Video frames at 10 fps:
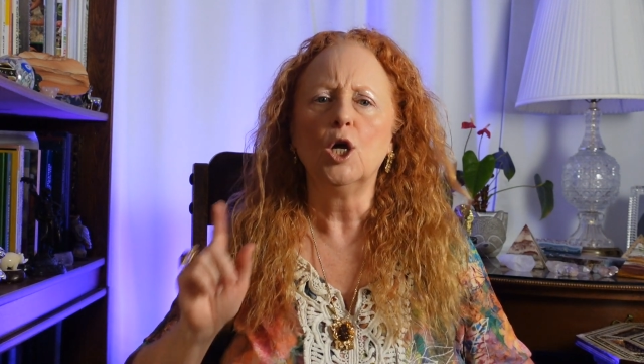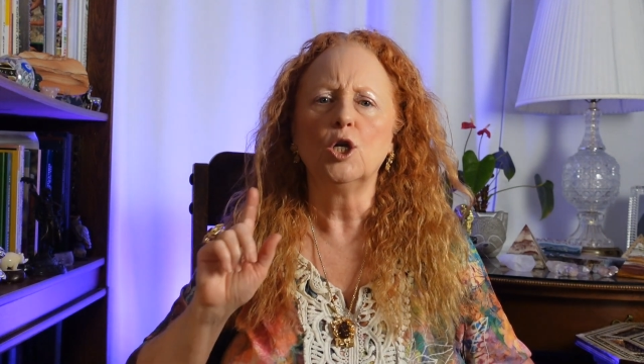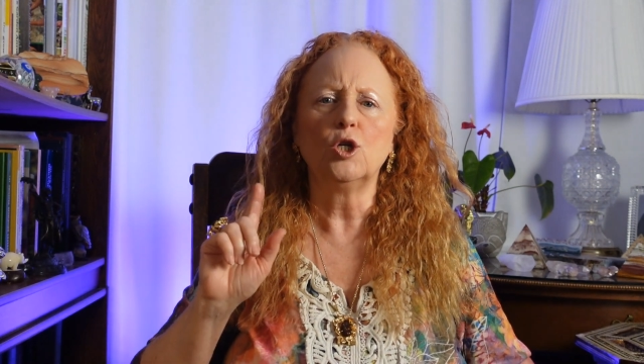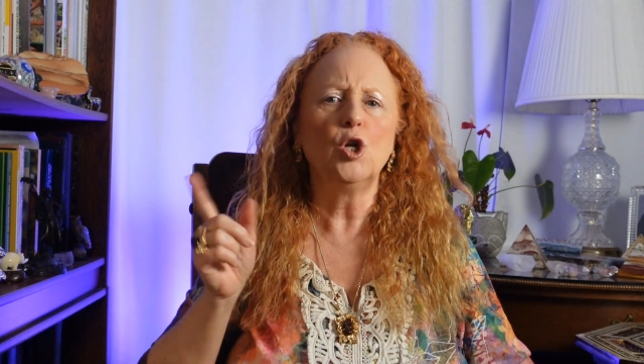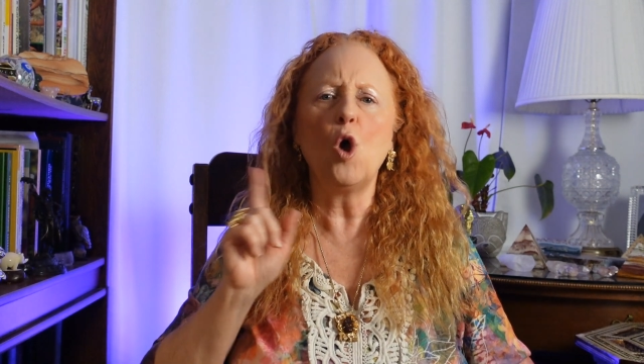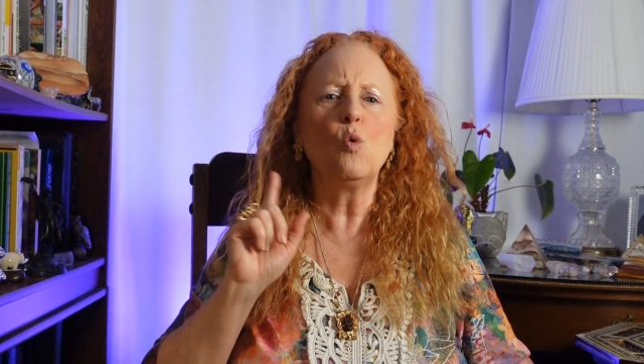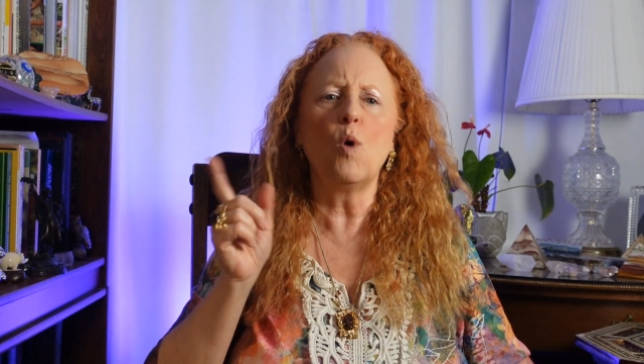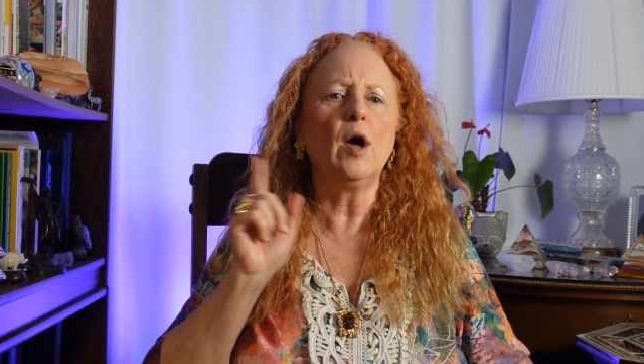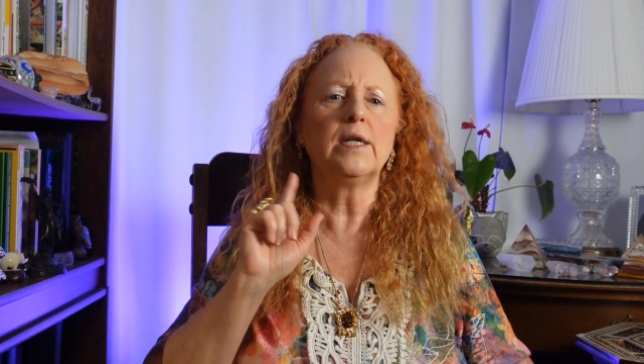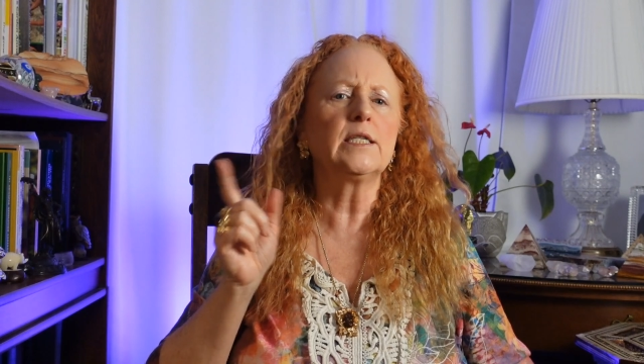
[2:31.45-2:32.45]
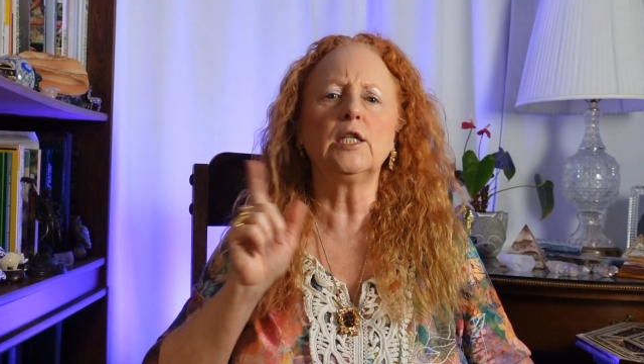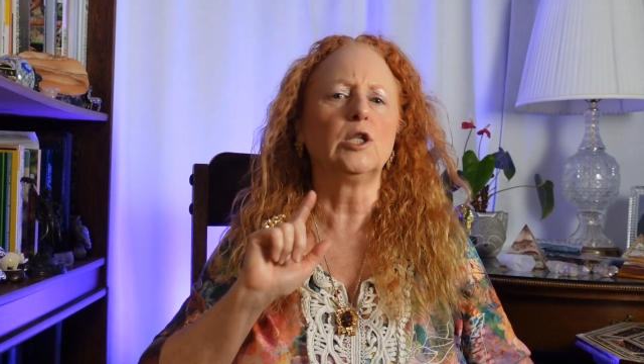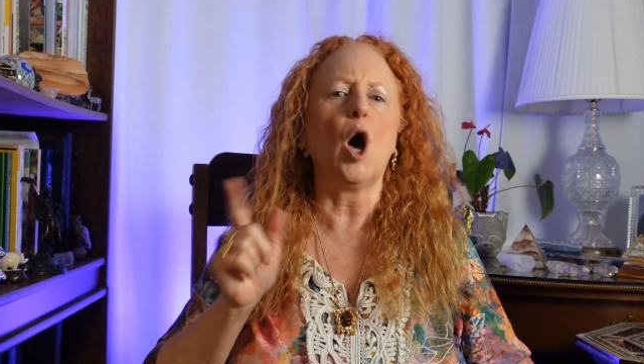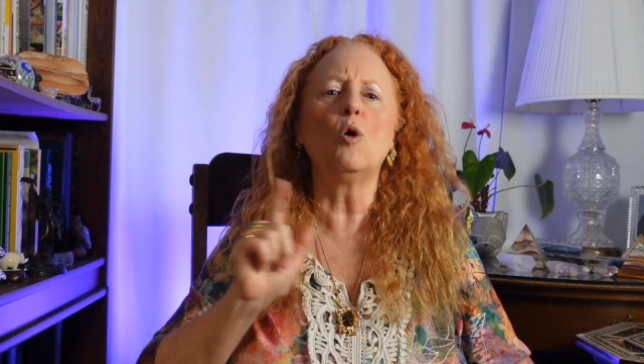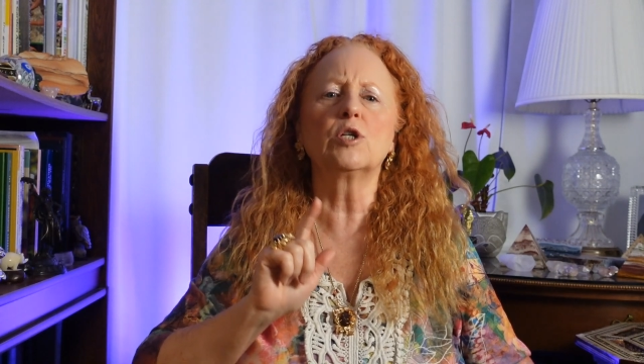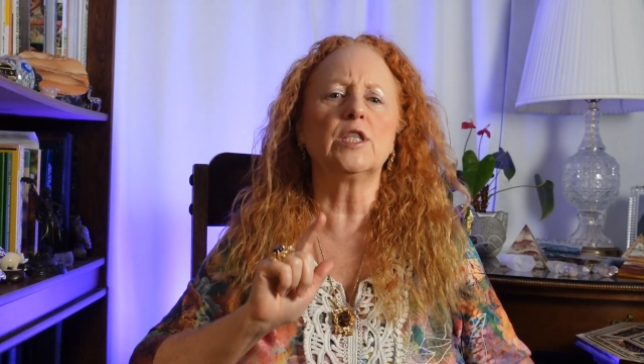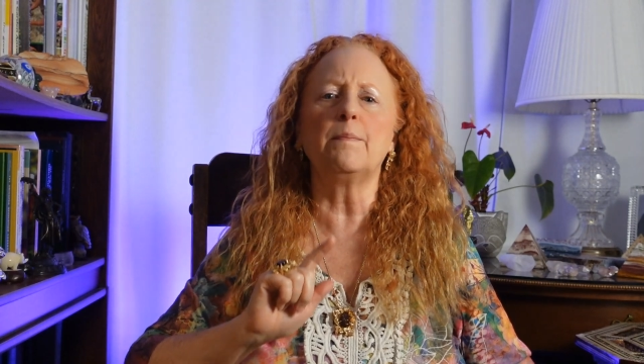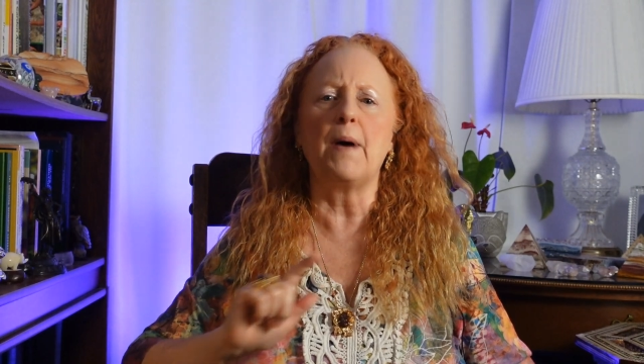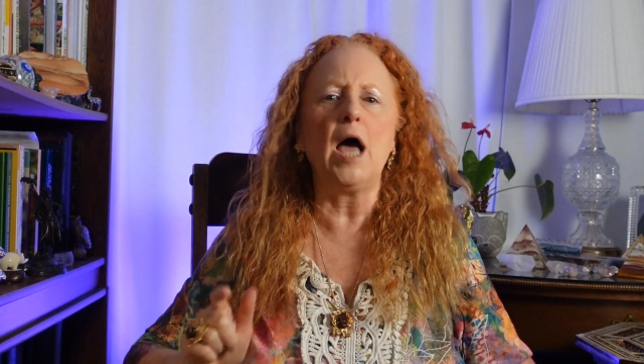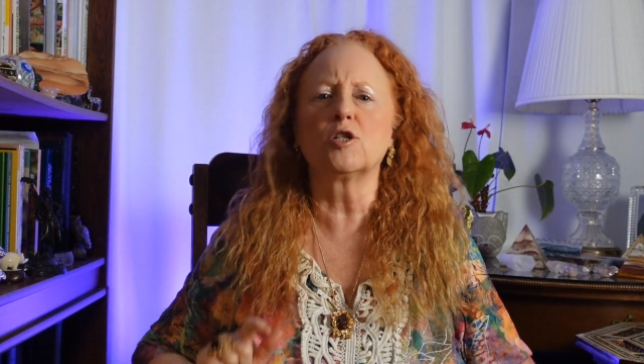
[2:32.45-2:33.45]
"No one is allowed in the
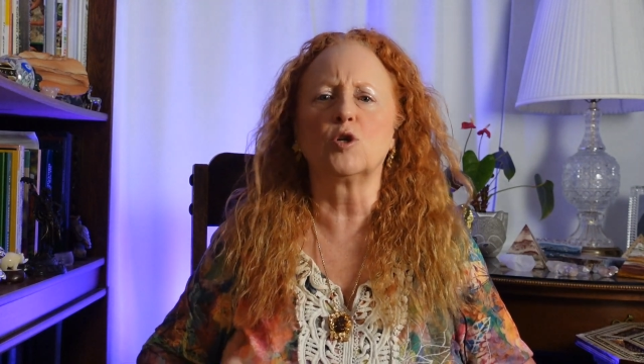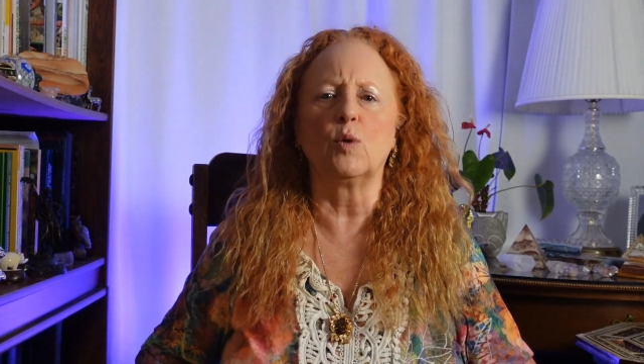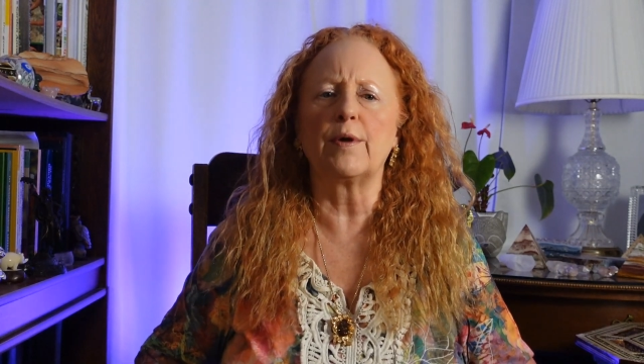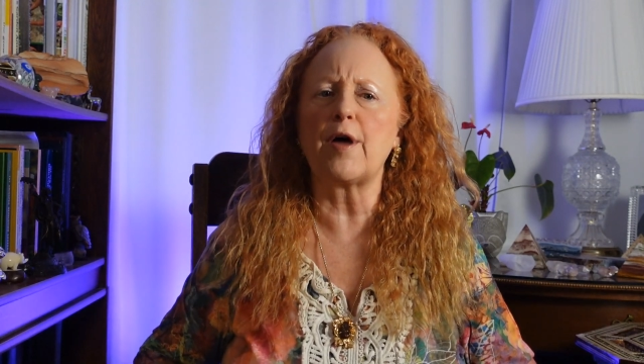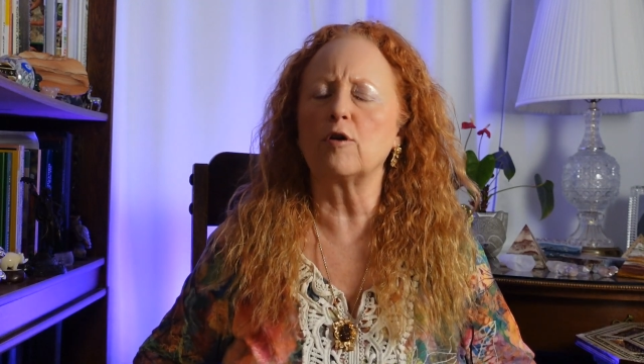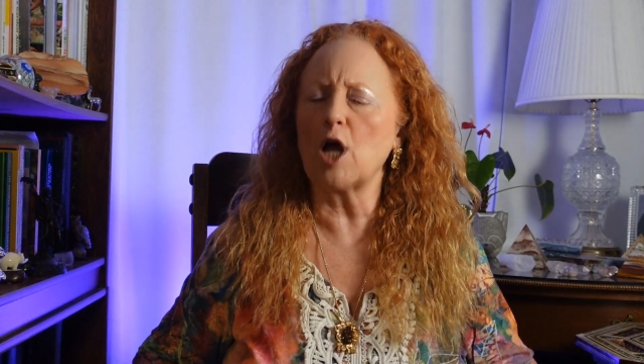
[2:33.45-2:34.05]
pantry without